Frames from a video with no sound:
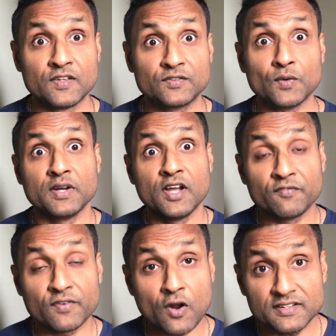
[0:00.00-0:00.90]
So
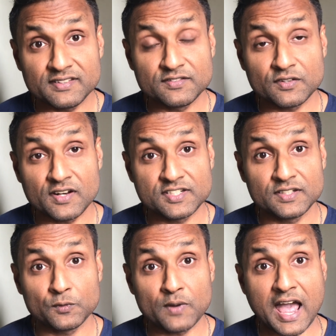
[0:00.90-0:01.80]
for all this
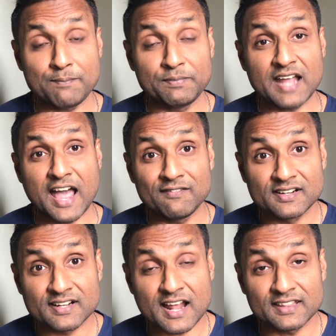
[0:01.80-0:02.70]
installation to happen, I will
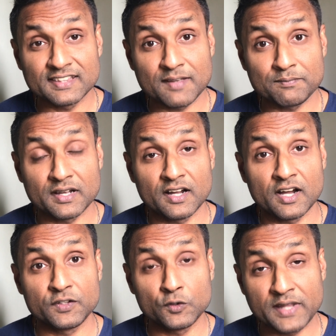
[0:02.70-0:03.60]
run them
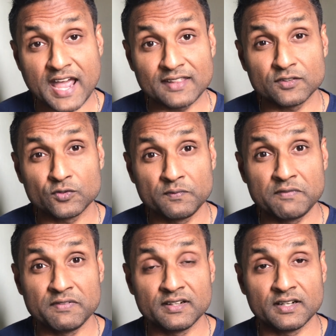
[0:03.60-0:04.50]
uh, together. So we
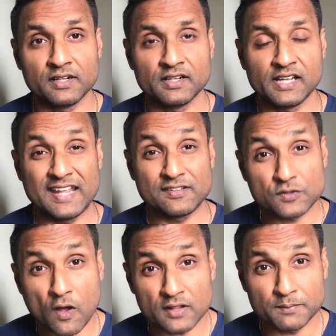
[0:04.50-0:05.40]
will
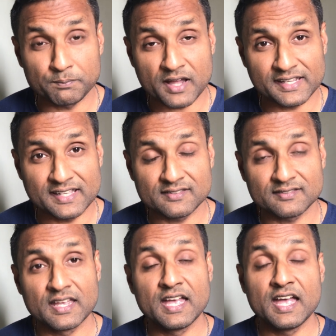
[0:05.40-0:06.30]
install the
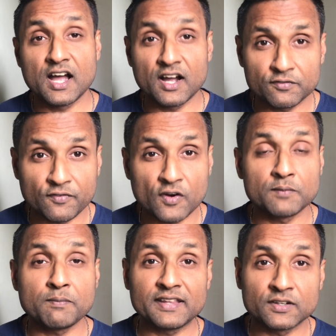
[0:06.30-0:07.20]
plugins uh,
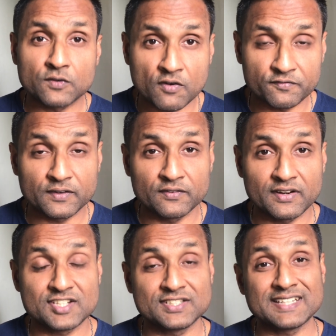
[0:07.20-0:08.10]
followed by the
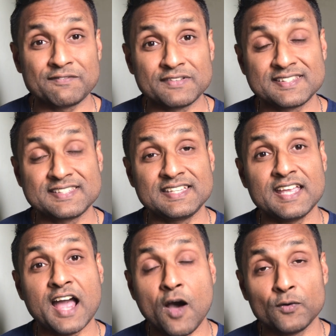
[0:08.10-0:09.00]
configuration and we'll see
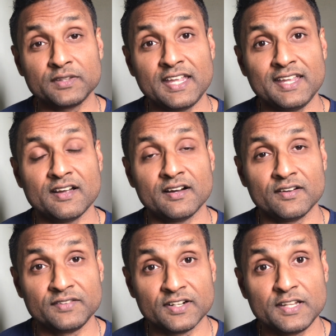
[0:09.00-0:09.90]
how they are
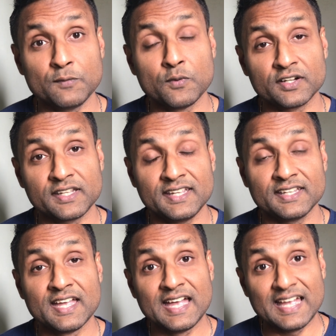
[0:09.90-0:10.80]
uh, really
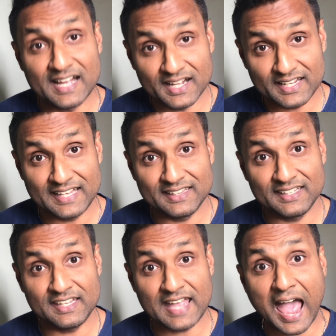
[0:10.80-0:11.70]
working uh, in
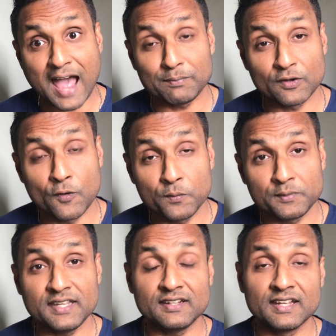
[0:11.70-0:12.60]
the Apple
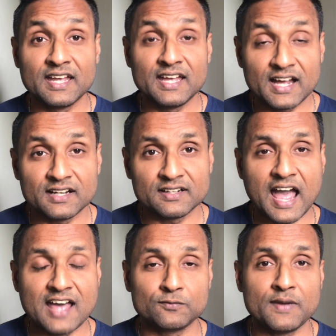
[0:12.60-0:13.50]
HomeKit uh,
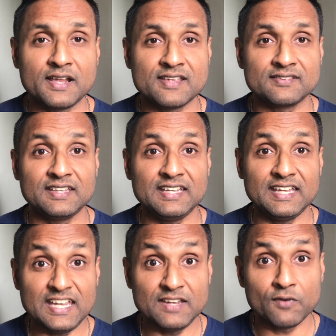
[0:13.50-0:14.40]
as well as the
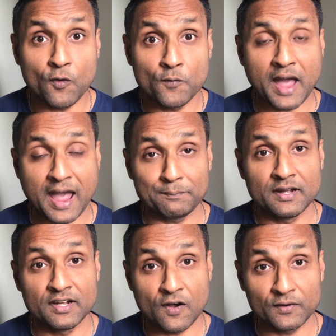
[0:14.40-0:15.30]
Eve Home app.
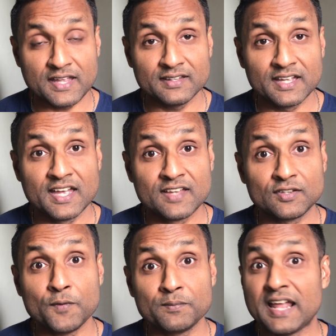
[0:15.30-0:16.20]
Okay,
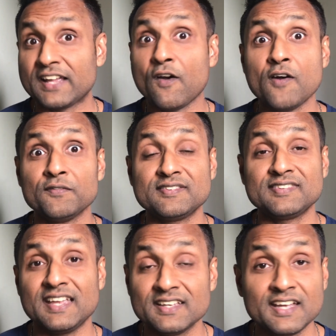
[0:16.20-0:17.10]
so like I always
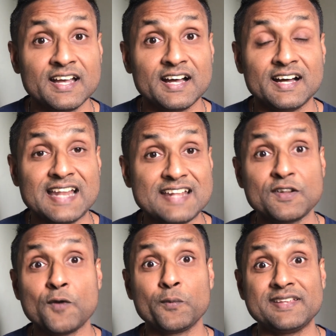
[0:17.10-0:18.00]
say, let's
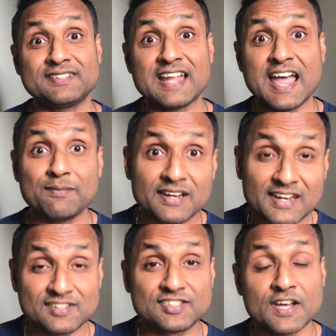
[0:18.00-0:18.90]
not waste time and
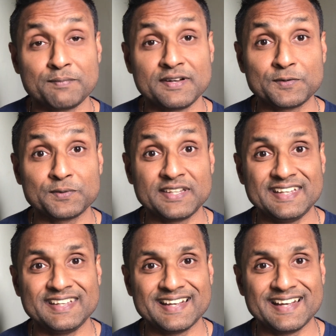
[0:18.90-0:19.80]
let's jump into the